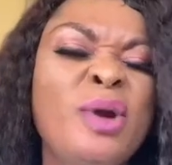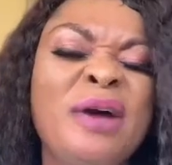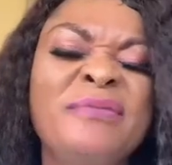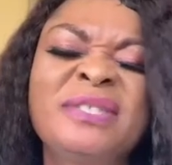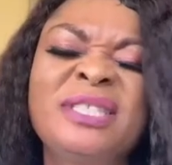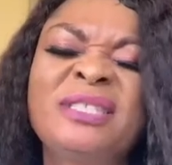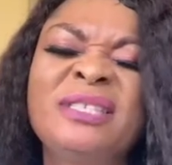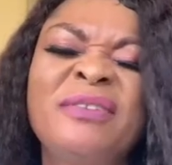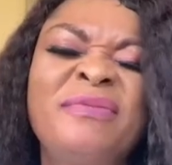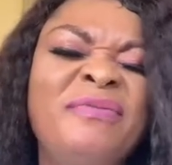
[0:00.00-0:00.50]
have
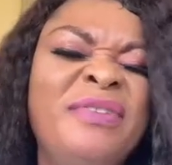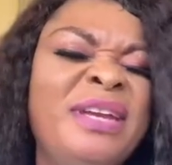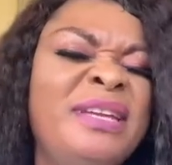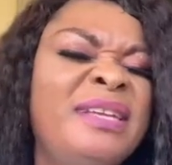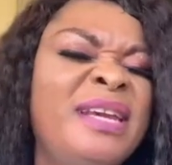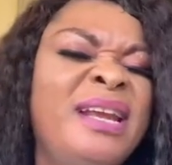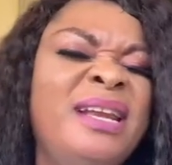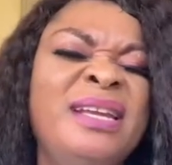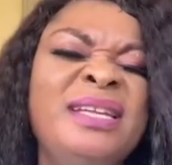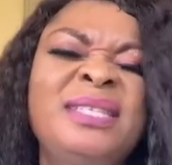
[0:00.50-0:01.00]

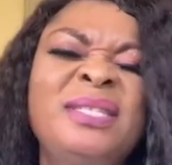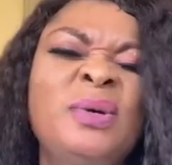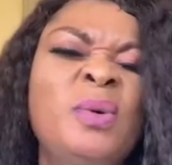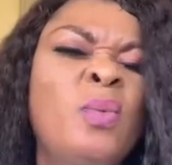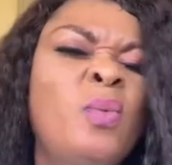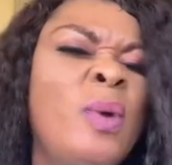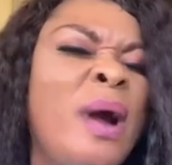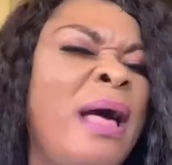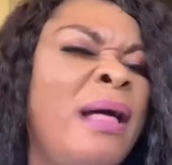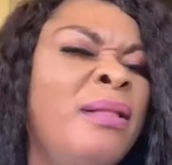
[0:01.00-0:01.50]
suffered a little
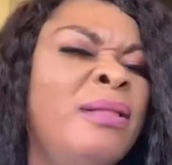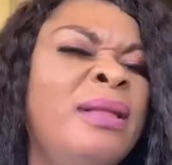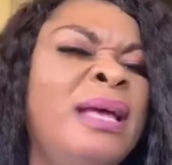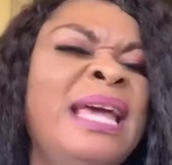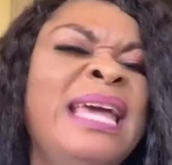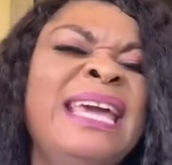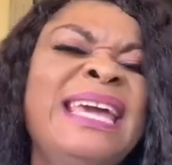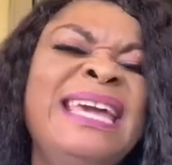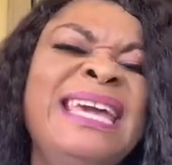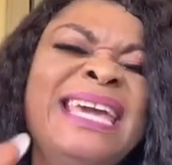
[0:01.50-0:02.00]
while
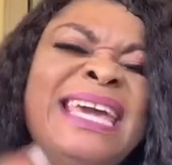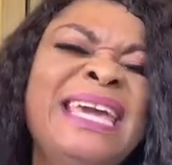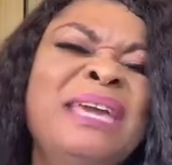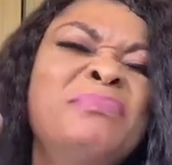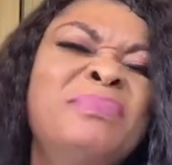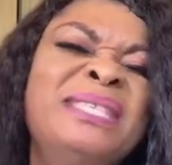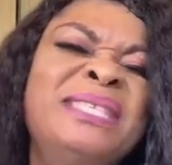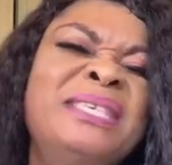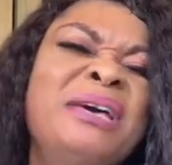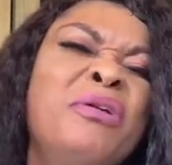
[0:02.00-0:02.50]
he
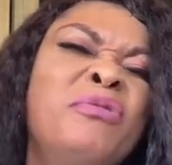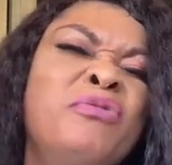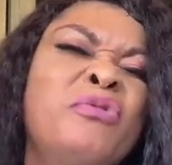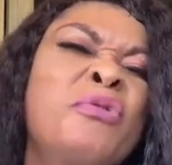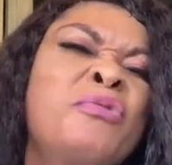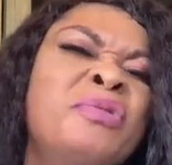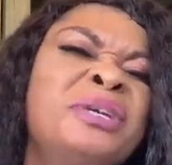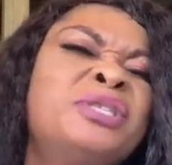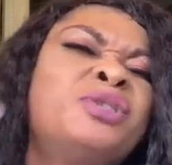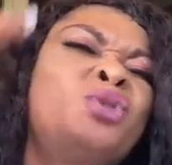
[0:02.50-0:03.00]
himself
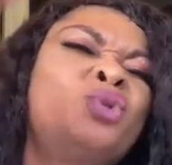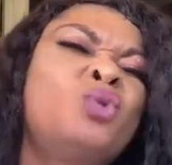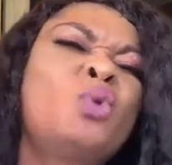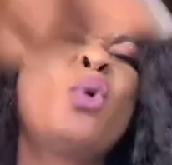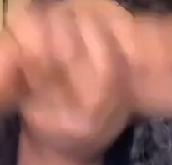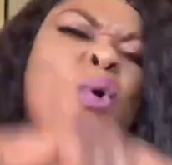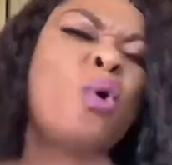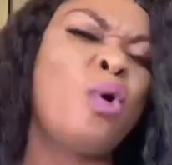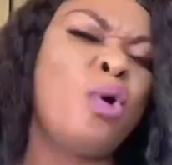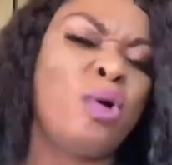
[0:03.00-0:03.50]
will
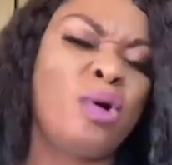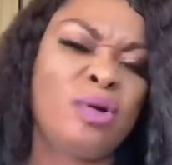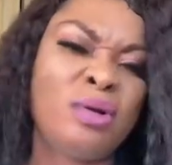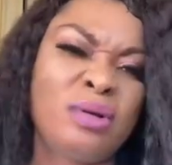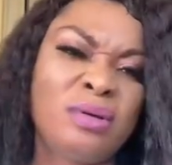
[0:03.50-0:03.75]
restore